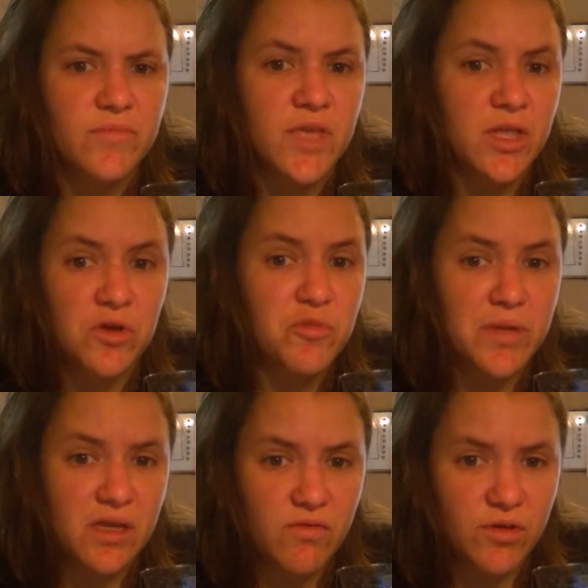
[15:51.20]
it looks
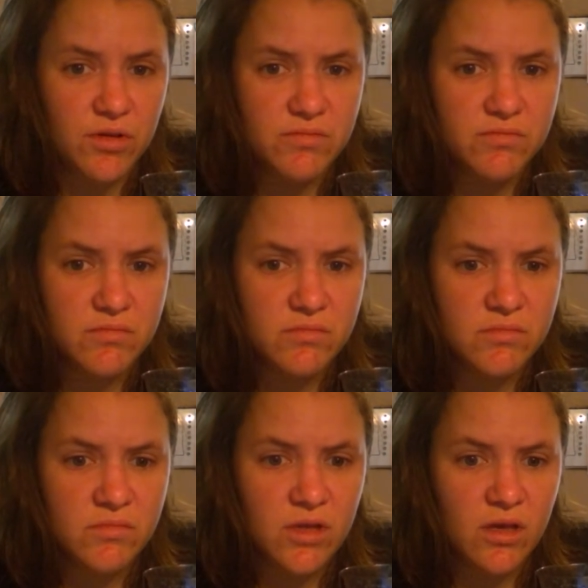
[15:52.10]
medieval,
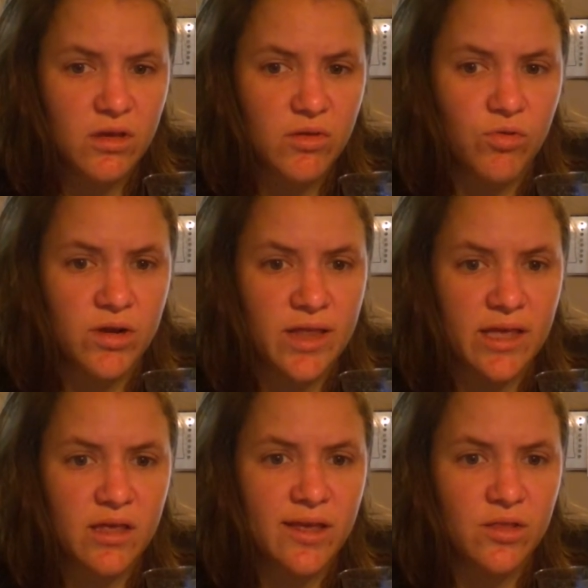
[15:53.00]
or like
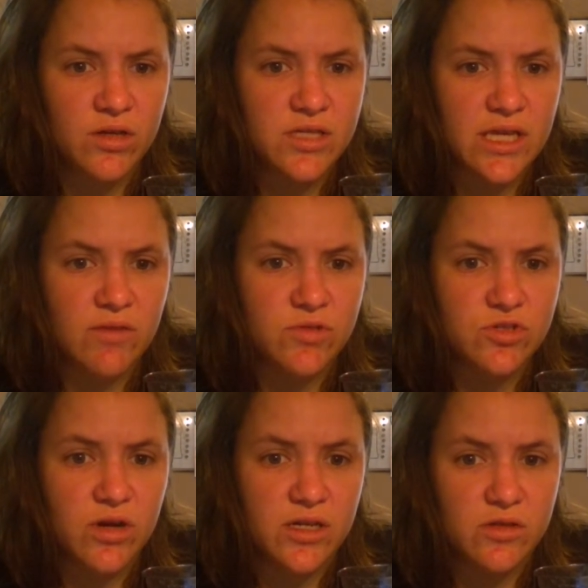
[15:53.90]
it looks like it was
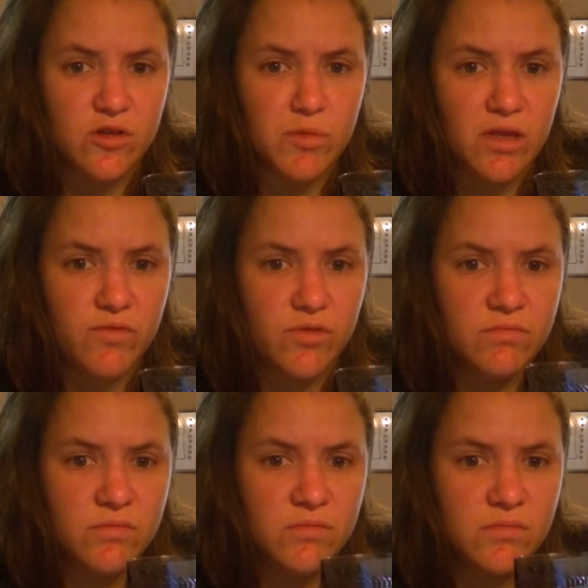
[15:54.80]
trying to look medieval,
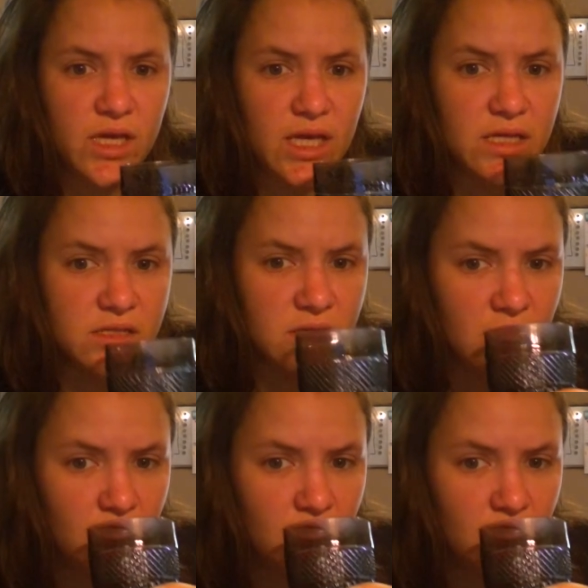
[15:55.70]
I guess.